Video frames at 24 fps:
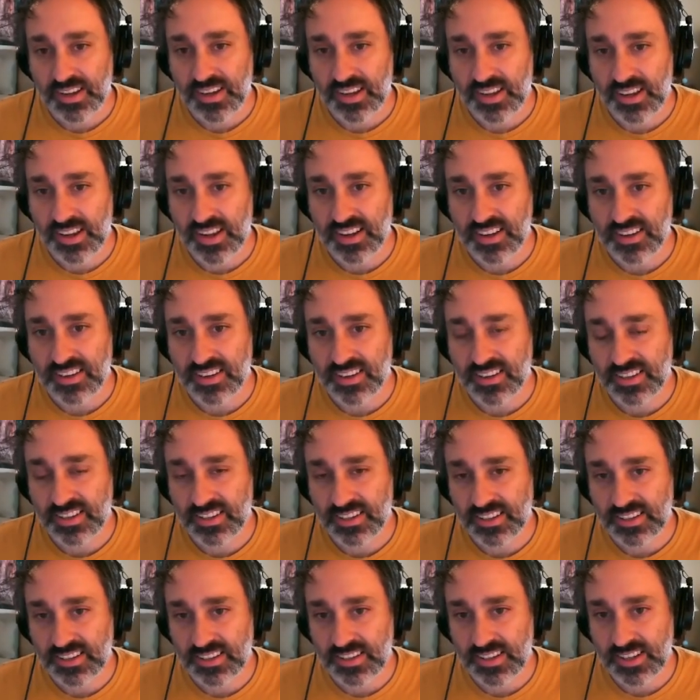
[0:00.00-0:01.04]

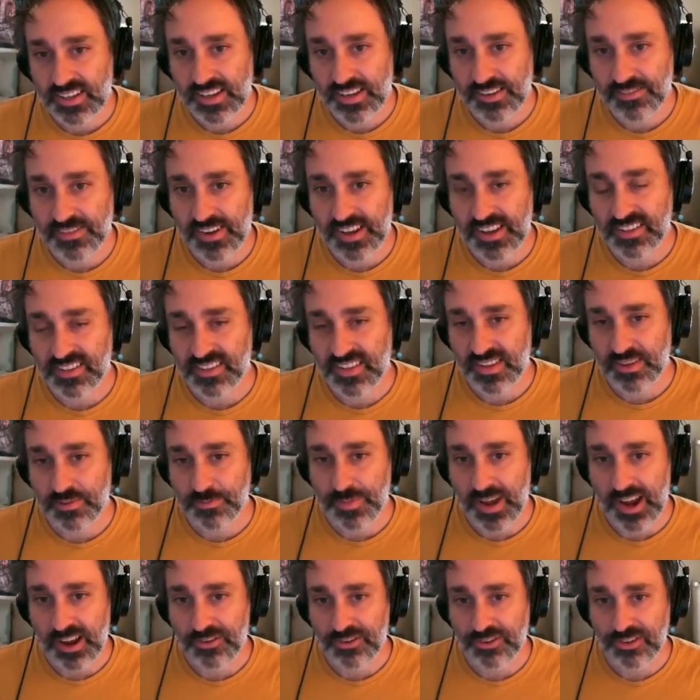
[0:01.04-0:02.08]
until it finds the
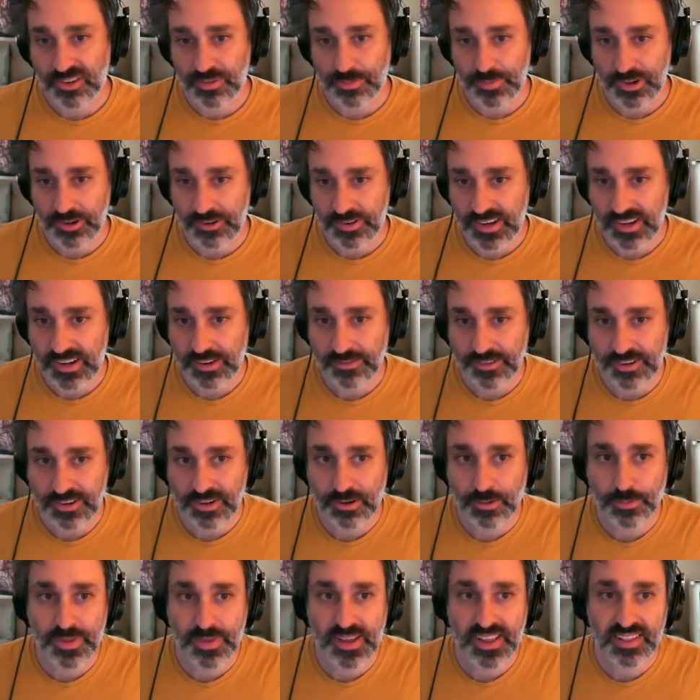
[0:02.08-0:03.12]
boundaries between different
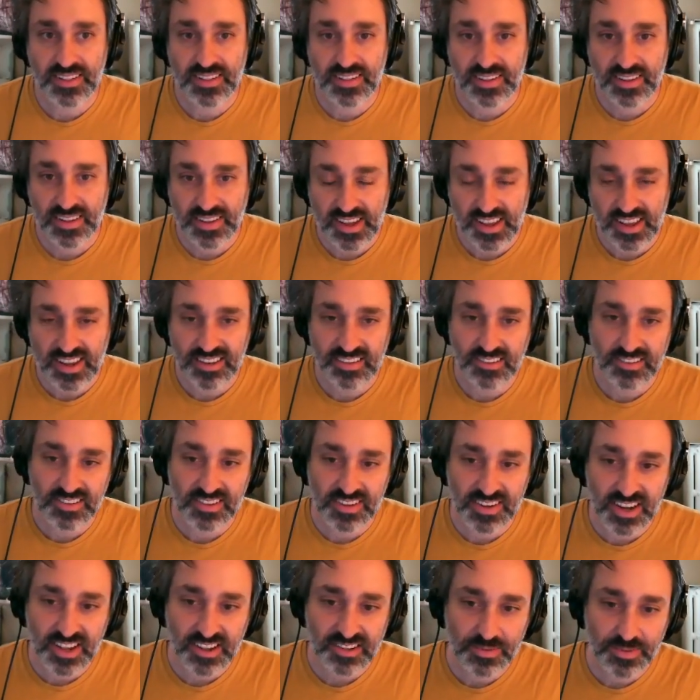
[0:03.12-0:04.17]
domains. And so it's a
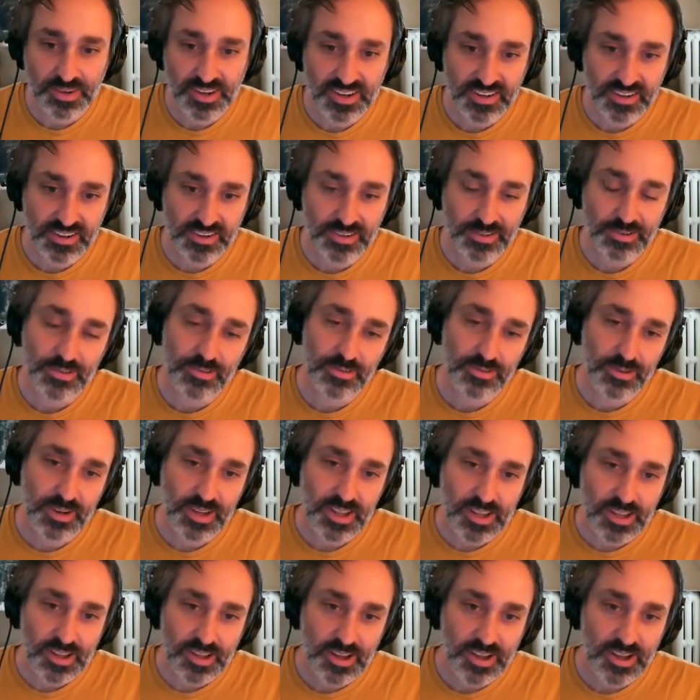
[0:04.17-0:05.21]
nice way to do
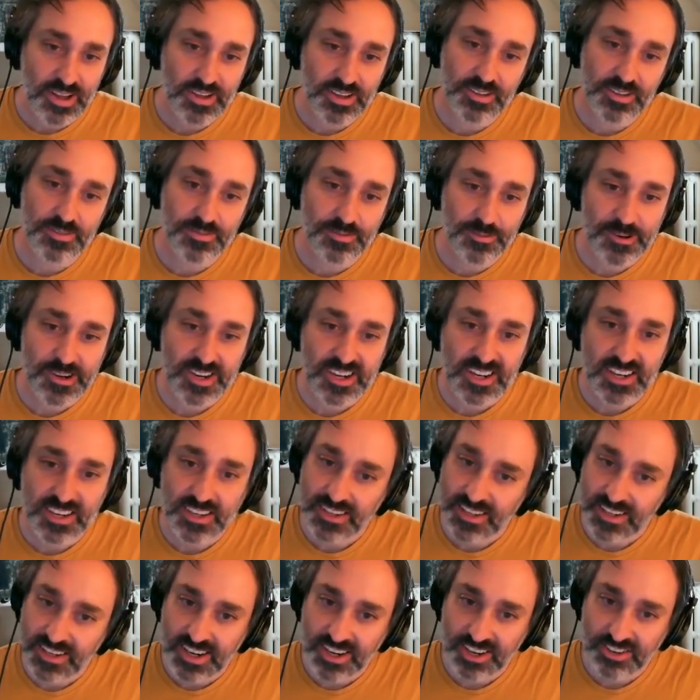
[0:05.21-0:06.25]
void
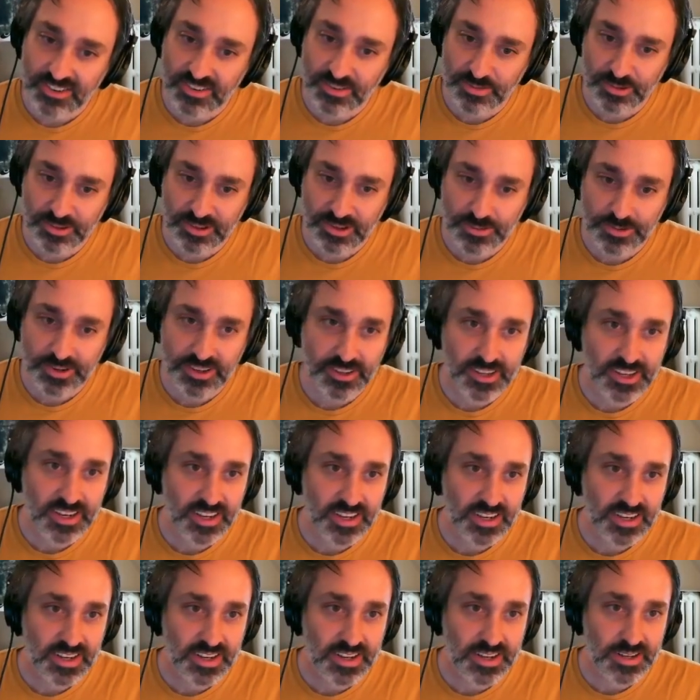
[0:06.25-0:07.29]
detection really quickly.
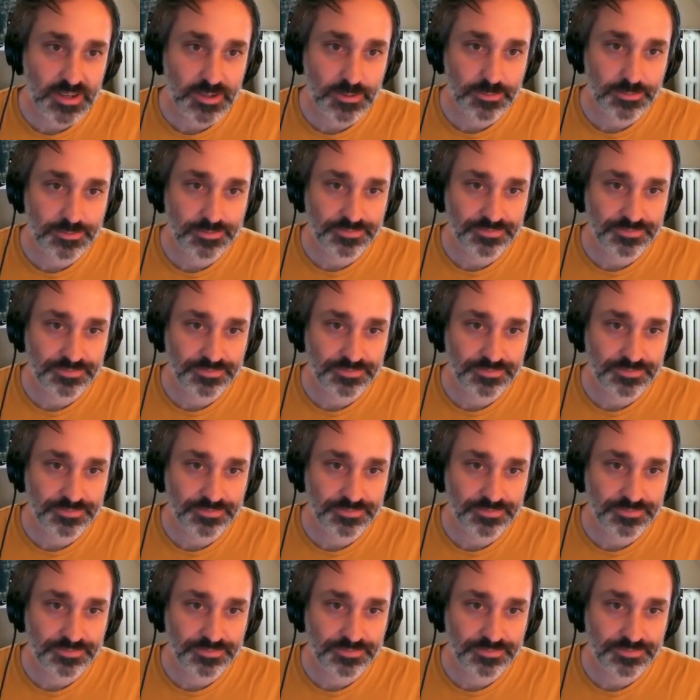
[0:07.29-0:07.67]
So